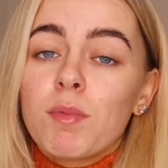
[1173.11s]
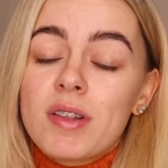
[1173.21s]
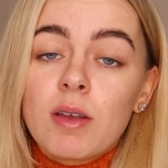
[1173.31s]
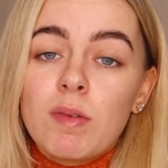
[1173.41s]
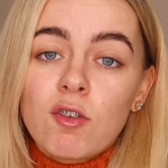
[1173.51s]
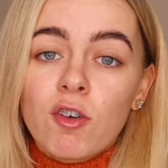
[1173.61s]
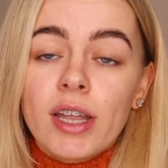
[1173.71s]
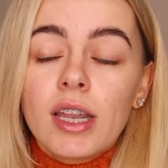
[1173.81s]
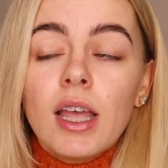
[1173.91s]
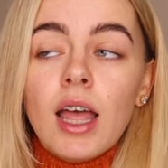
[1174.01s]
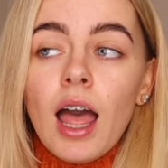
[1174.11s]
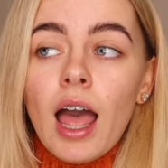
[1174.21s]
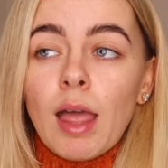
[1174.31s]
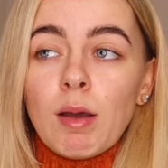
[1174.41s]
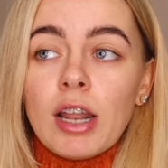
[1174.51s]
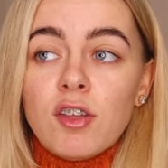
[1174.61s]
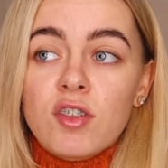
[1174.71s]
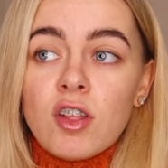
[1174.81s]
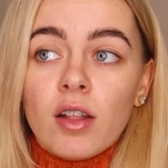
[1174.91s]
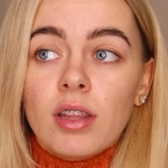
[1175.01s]
My skin was crying, and I
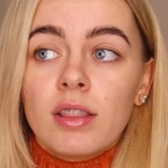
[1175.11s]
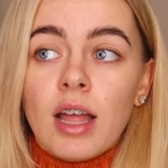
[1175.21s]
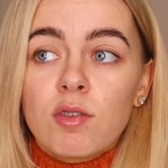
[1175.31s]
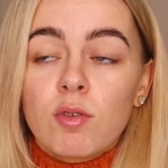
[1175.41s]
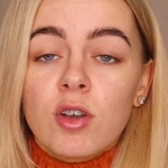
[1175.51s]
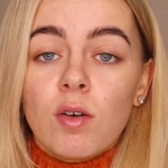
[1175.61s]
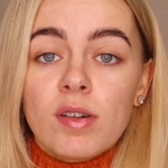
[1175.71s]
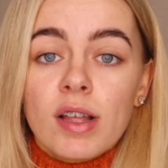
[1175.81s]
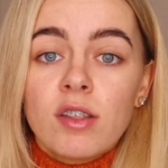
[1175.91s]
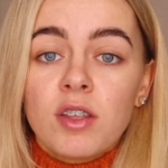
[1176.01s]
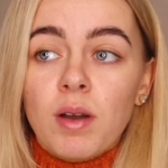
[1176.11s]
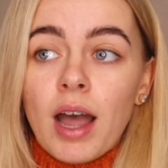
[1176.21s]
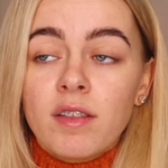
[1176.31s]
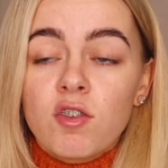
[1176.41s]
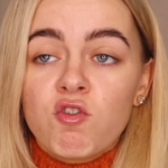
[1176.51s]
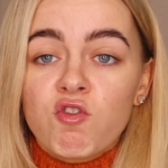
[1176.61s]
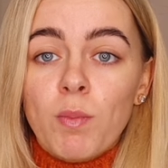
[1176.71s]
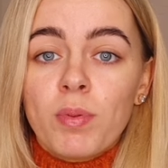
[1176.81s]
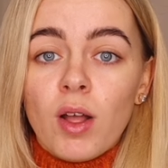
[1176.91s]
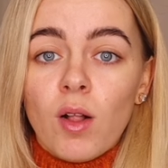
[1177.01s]
just thought that that's what toners had to do. It had to
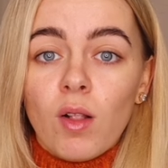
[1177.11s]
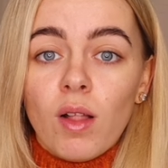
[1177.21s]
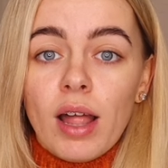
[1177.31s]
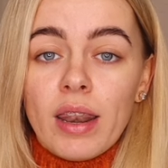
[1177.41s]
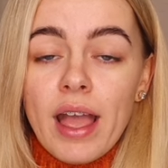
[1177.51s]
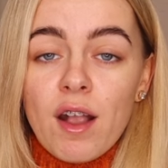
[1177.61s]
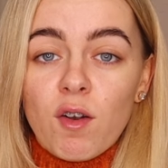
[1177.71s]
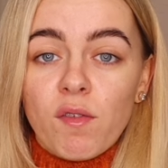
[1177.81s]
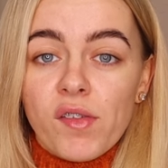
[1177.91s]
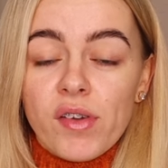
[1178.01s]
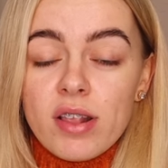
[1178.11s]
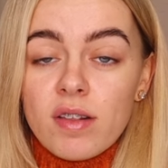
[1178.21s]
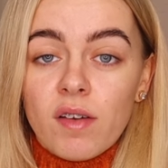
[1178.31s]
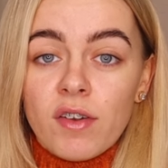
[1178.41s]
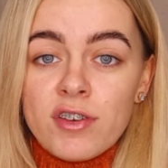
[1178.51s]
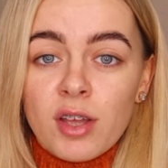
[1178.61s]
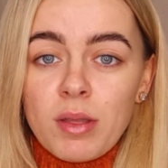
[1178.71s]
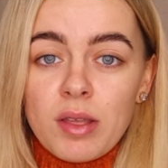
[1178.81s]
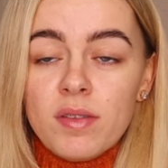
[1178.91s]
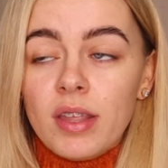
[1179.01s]
strip the whole layer of your face off every time
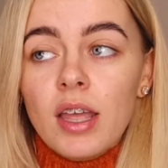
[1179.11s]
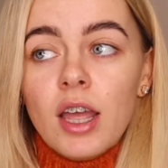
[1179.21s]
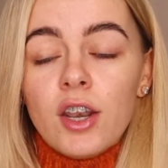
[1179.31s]
you used it.